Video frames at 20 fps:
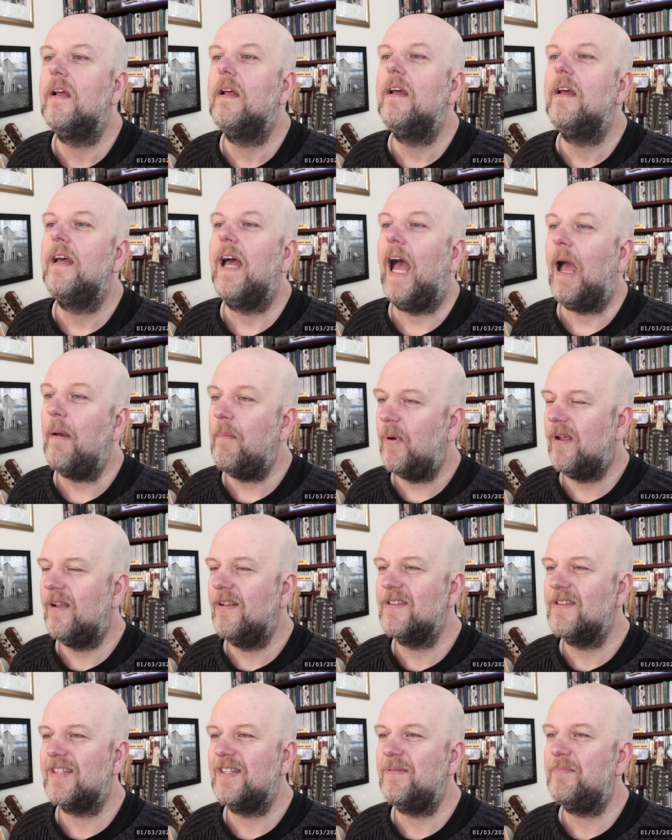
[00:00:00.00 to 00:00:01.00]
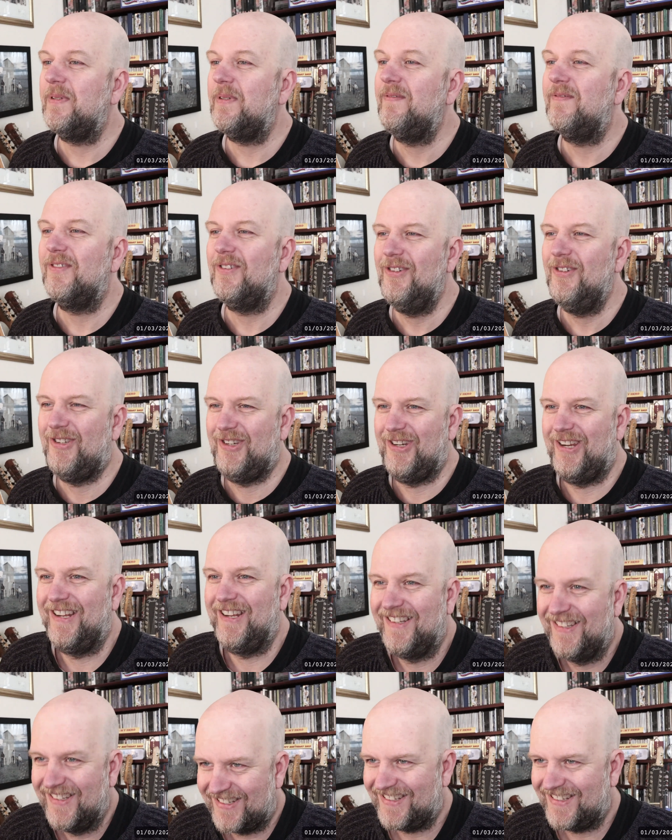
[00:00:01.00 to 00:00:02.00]
applicants to be
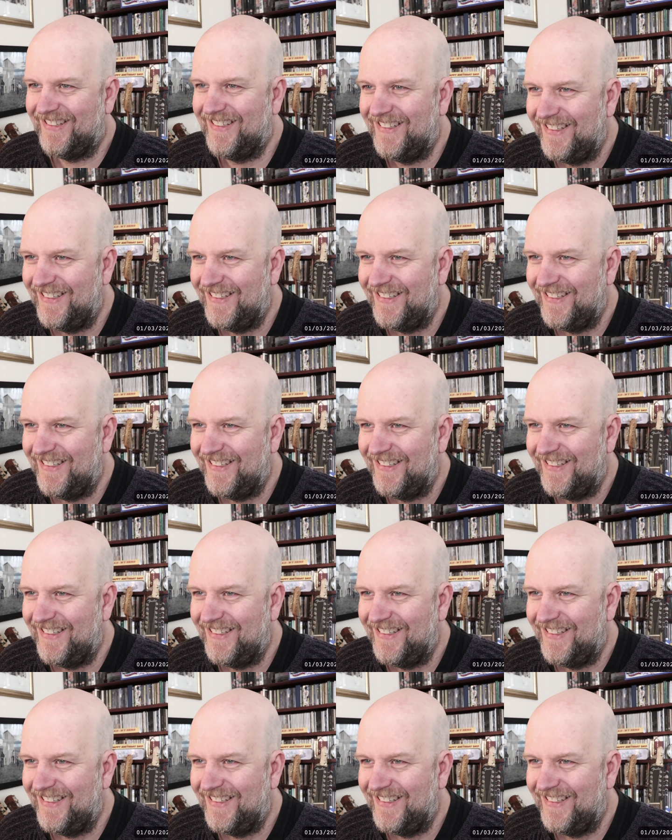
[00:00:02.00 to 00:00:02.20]
virgins